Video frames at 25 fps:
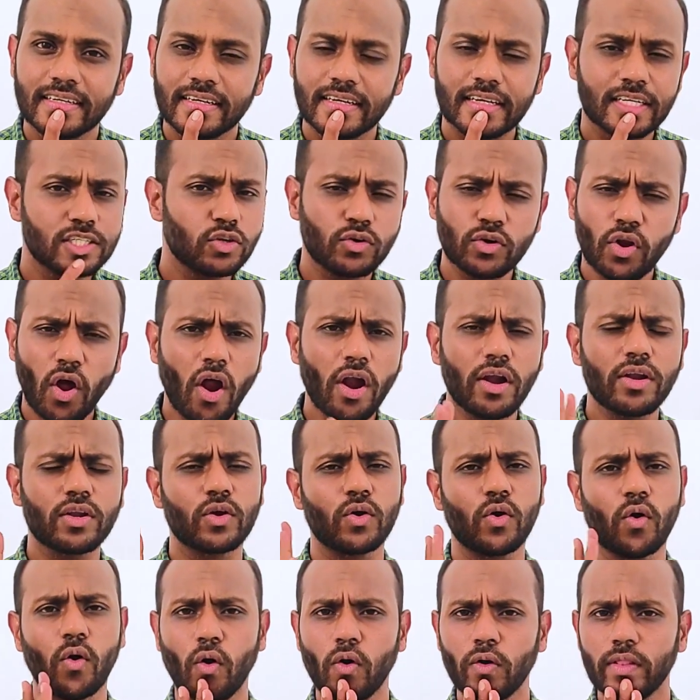He should
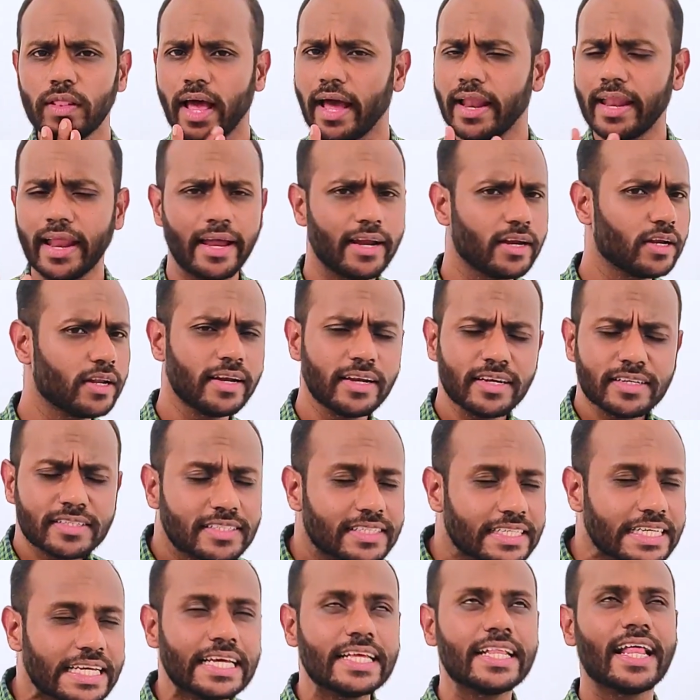not go that I didn't
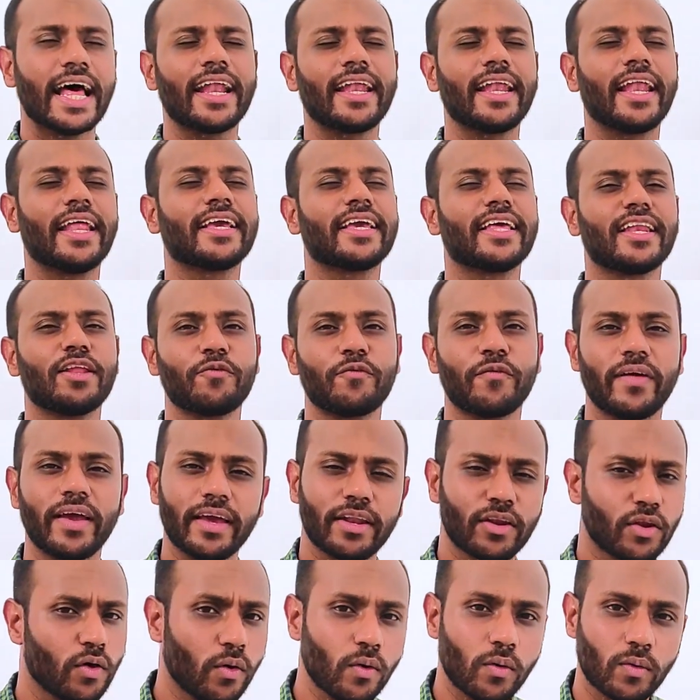see that, like in a
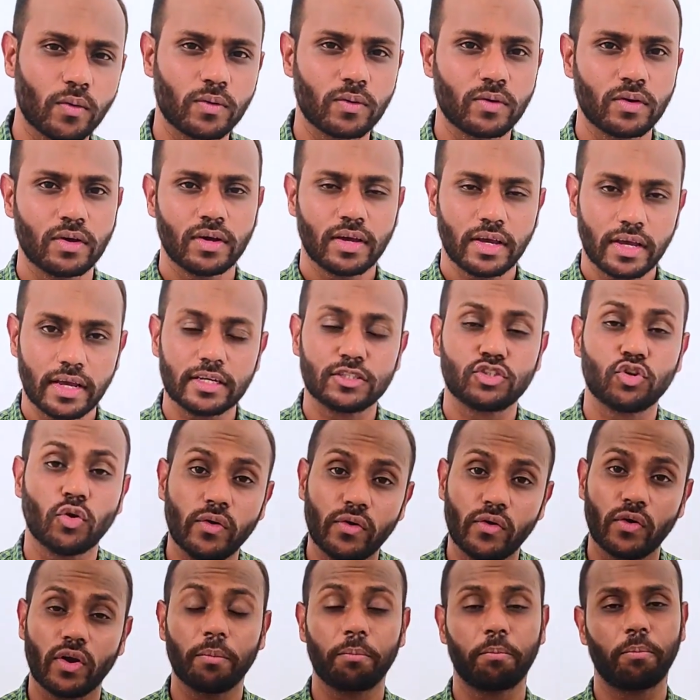way. No, he
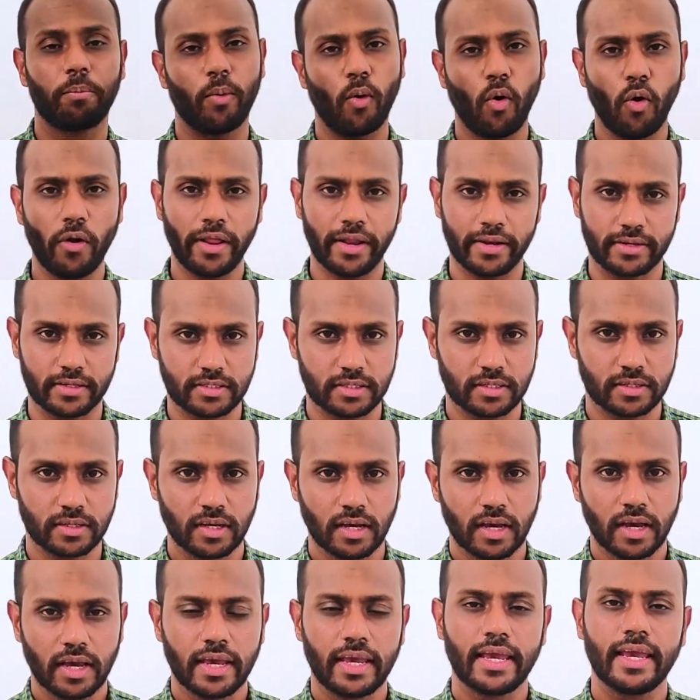should report it.
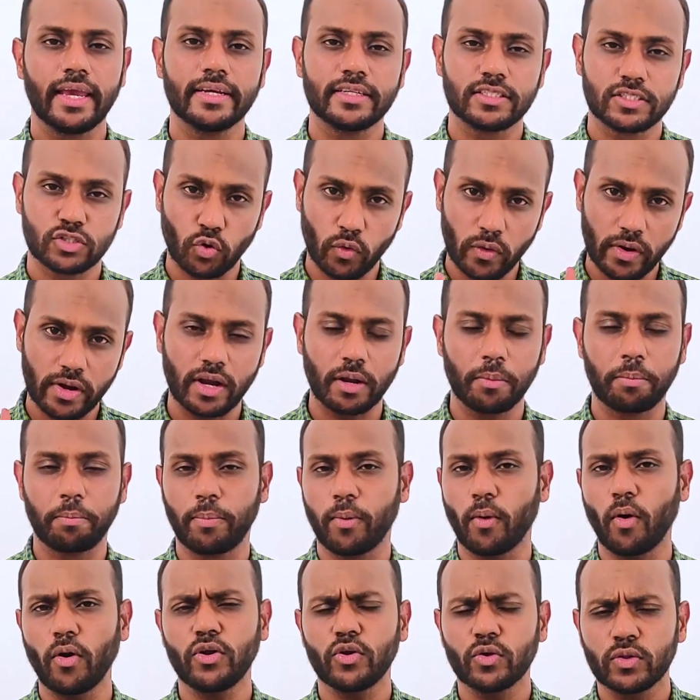He should
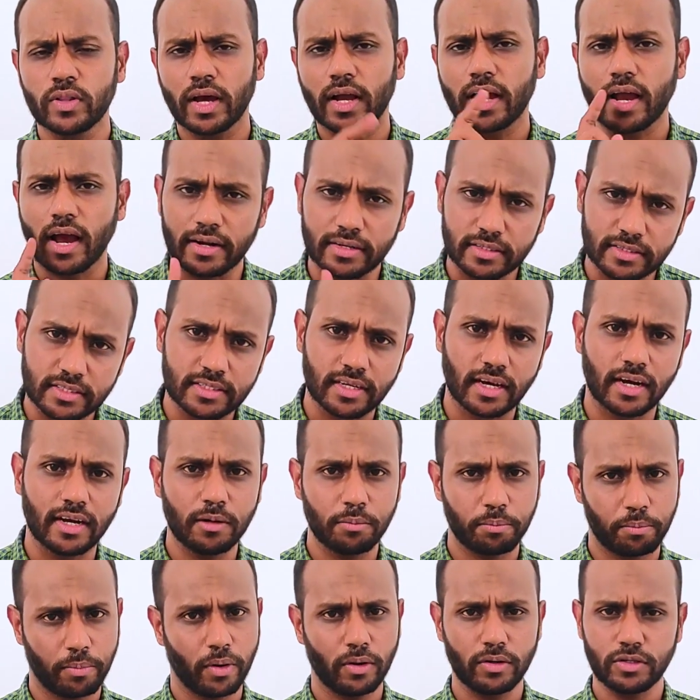report to the
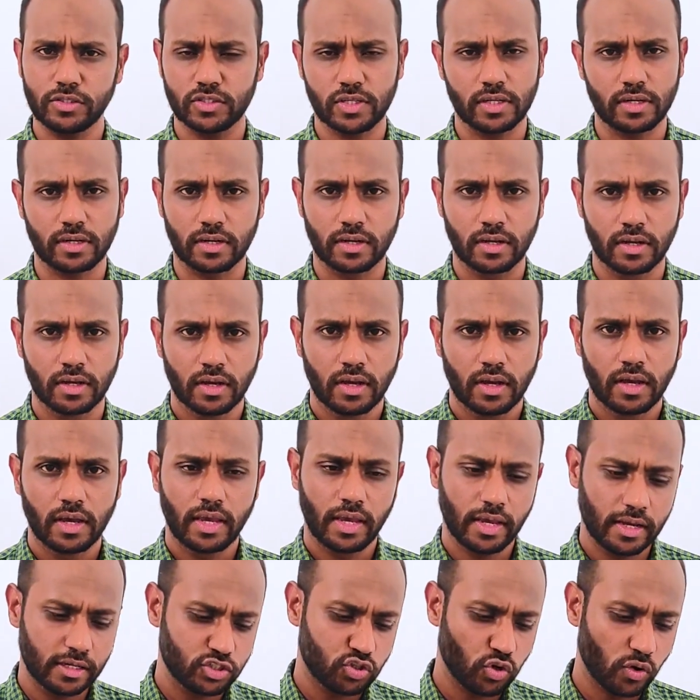concerned person.
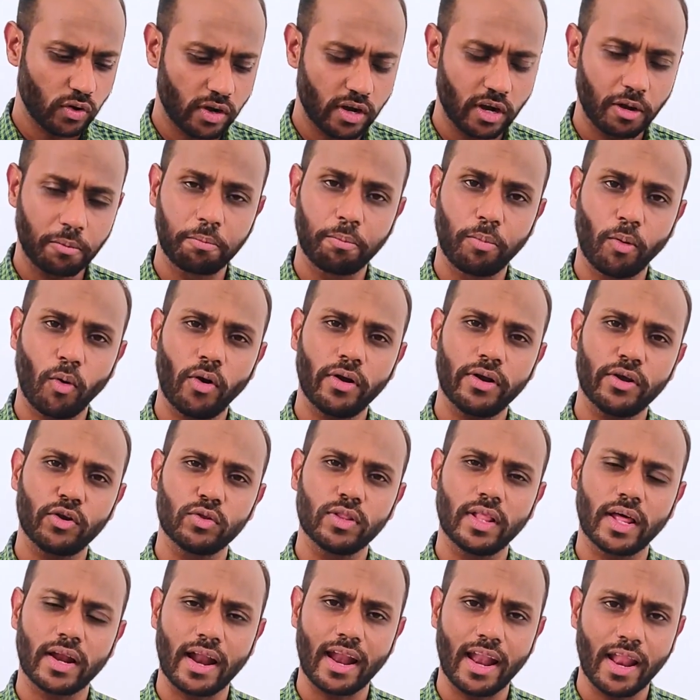He should report to
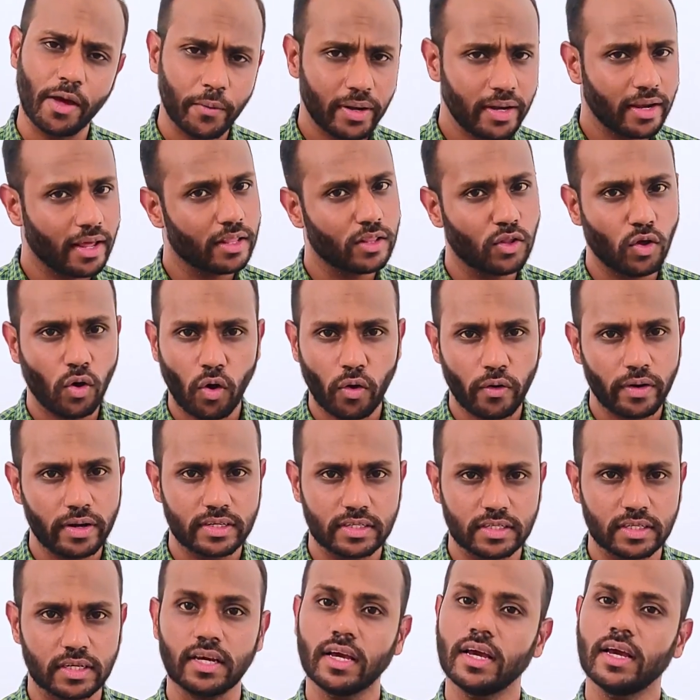the relevant
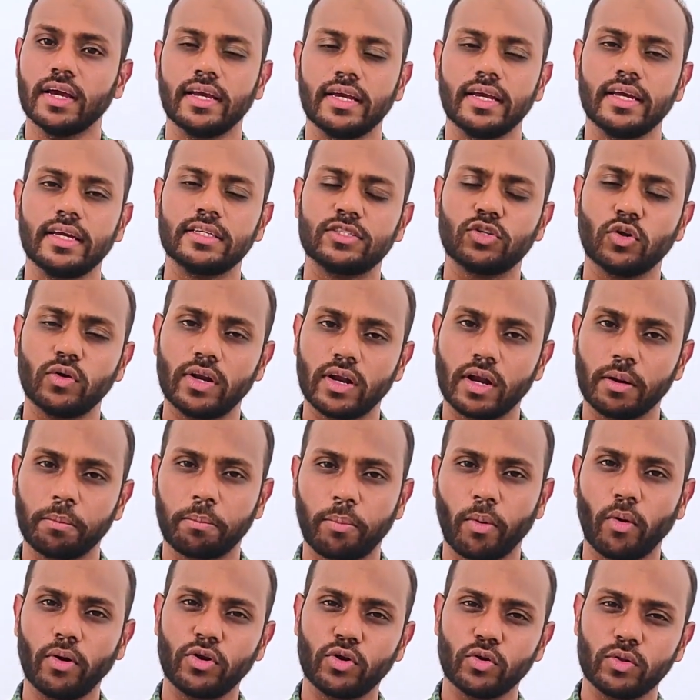authority. He should
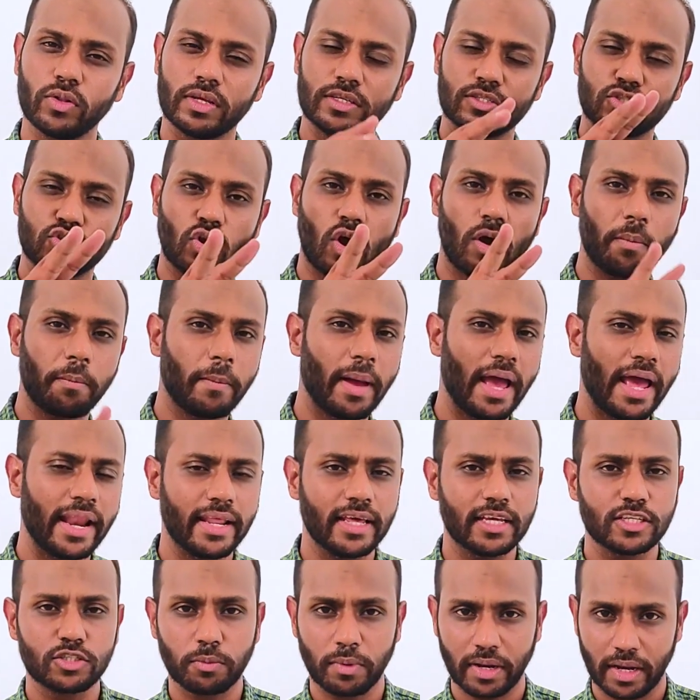report to the top
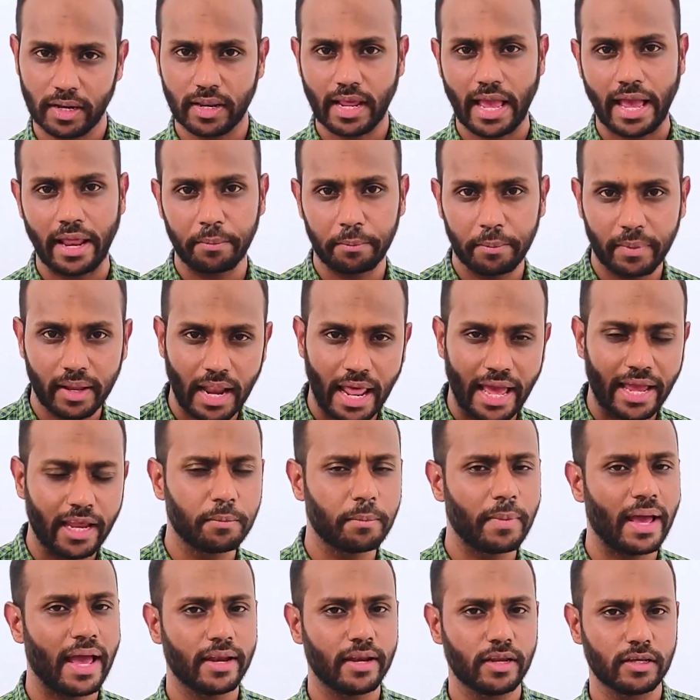management, can be
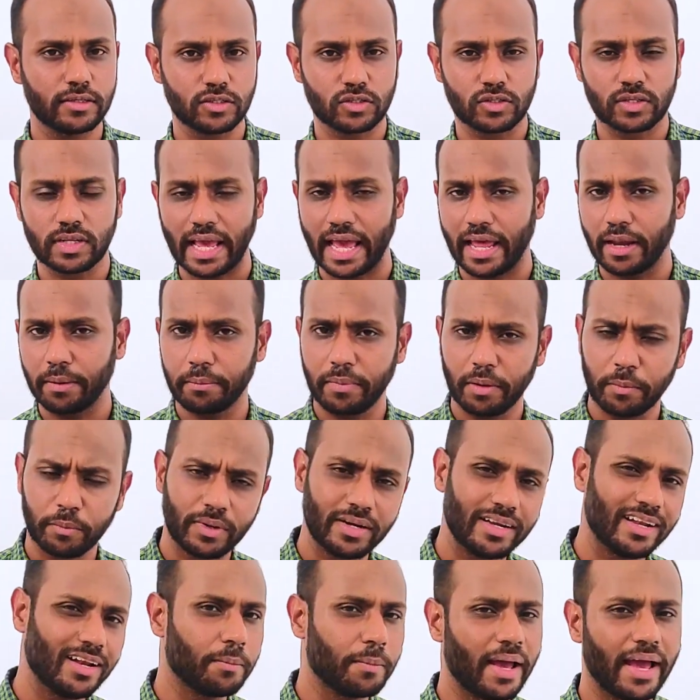line manager, can be
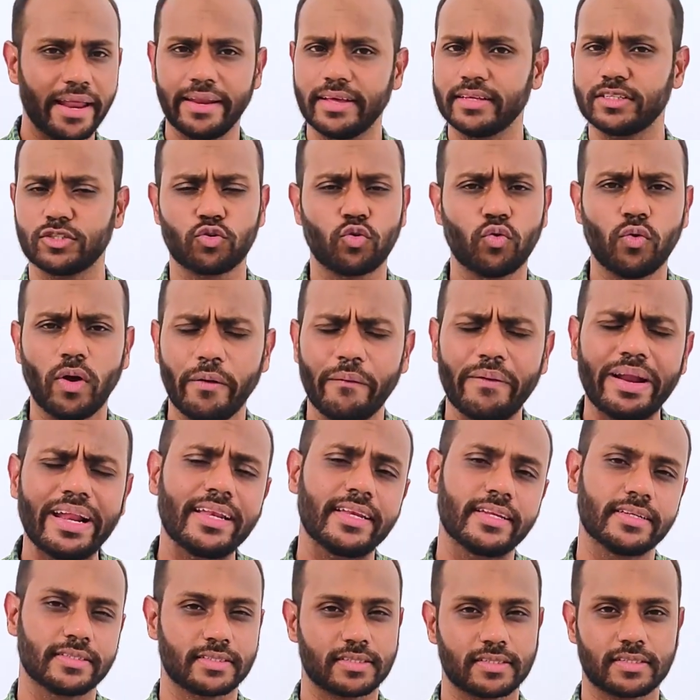middle manager, whoever
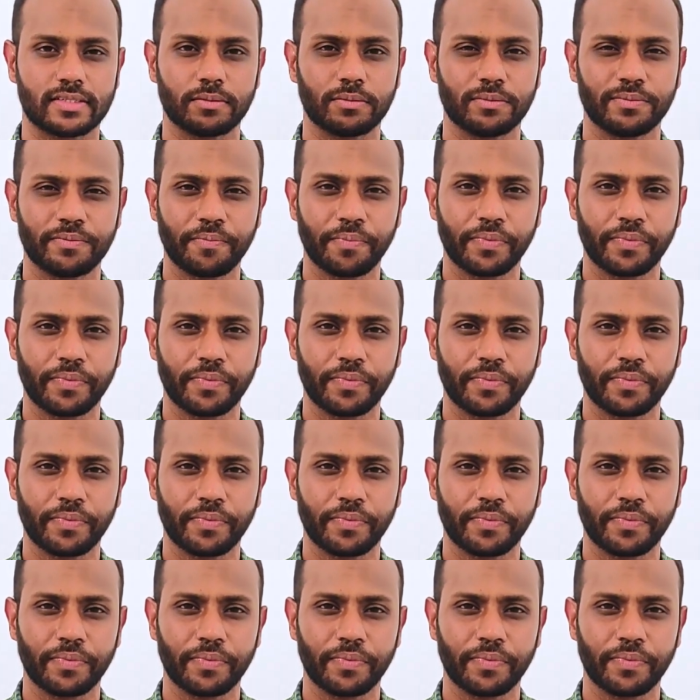it is,